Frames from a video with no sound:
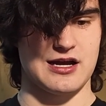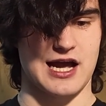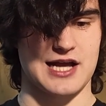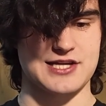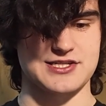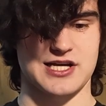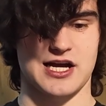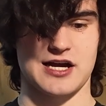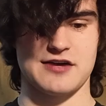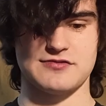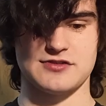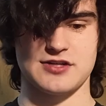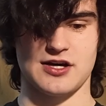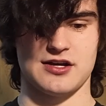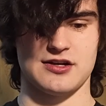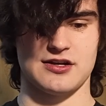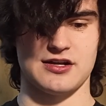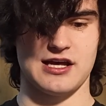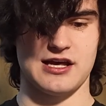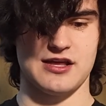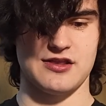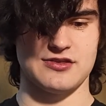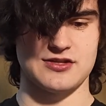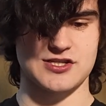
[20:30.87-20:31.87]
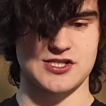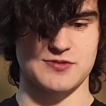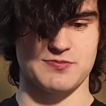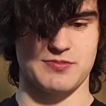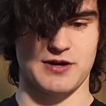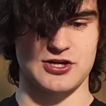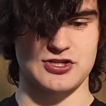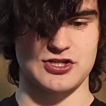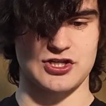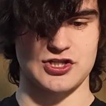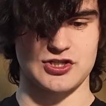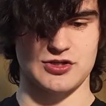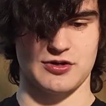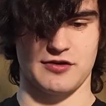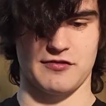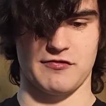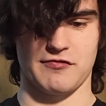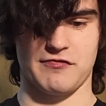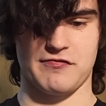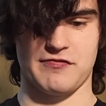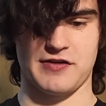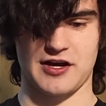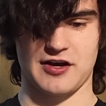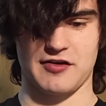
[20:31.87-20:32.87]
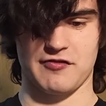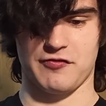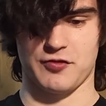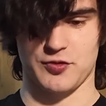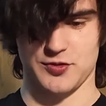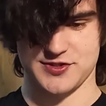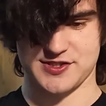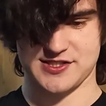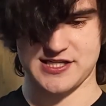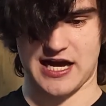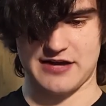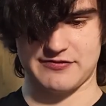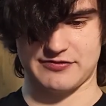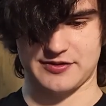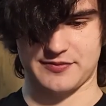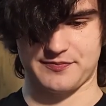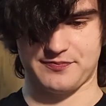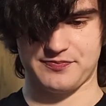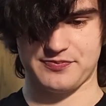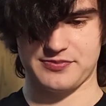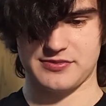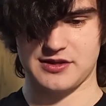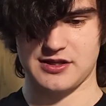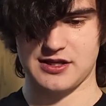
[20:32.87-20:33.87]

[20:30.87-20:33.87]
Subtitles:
as I've done in the spreadsheet shown in Figure 4.7.